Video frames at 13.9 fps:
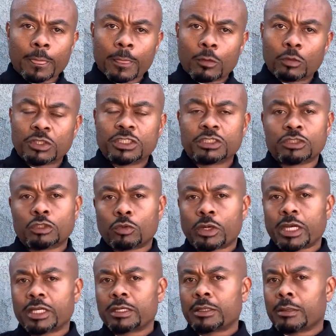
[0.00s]
which is
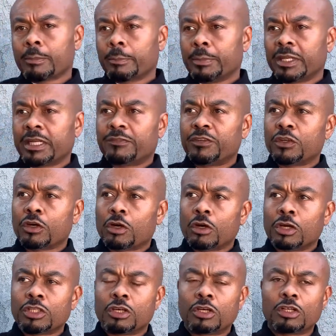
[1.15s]
great. But if your
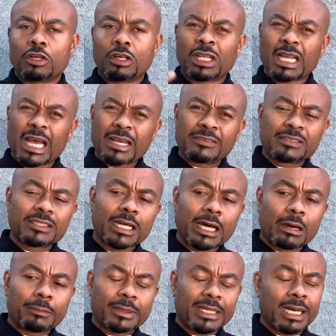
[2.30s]
lifestyle
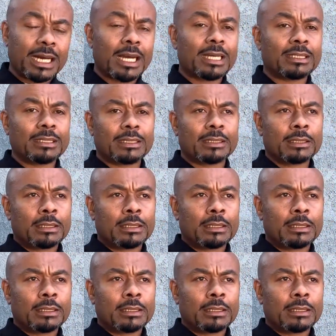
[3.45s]
behind it